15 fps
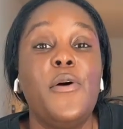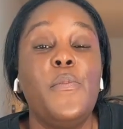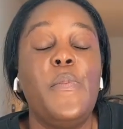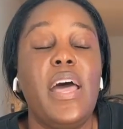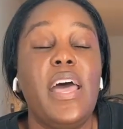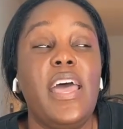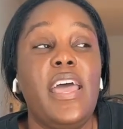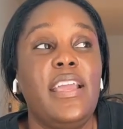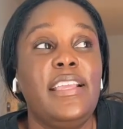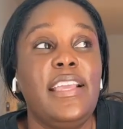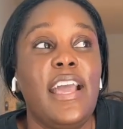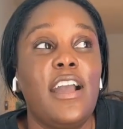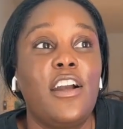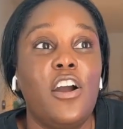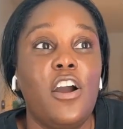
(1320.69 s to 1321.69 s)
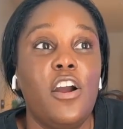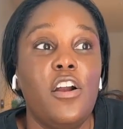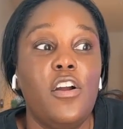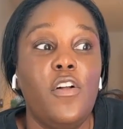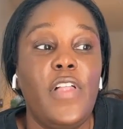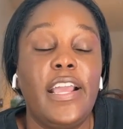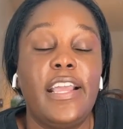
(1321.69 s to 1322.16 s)
But yeah,
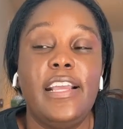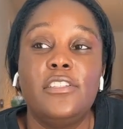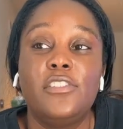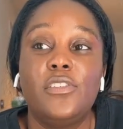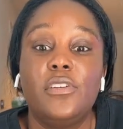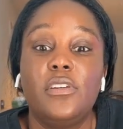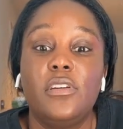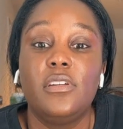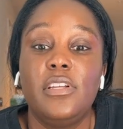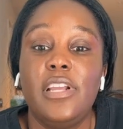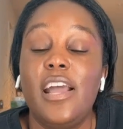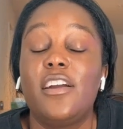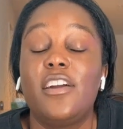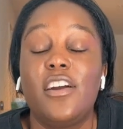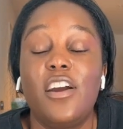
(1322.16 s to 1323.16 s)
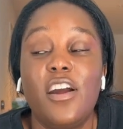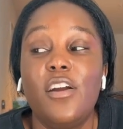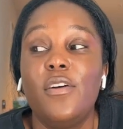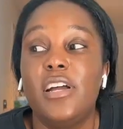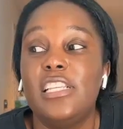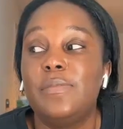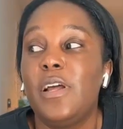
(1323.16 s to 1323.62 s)
Karl, like his yeah,
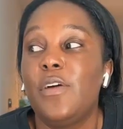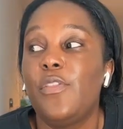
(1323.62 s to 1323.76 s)
Karl Glusman.